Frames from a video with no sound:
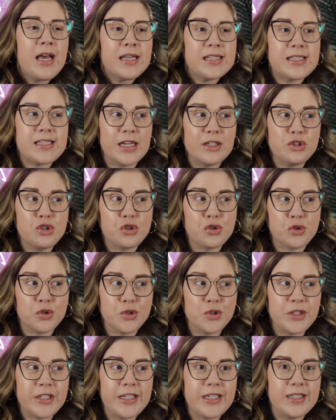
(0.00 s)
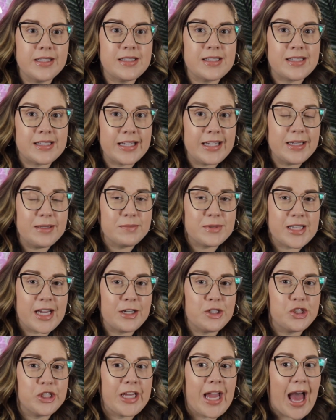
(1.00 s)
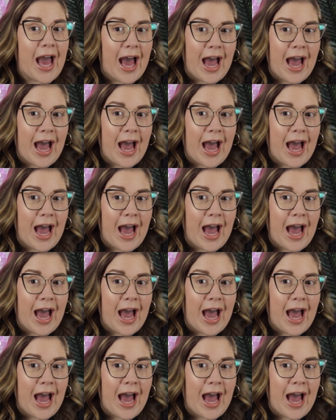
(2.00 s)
since Truly seems like she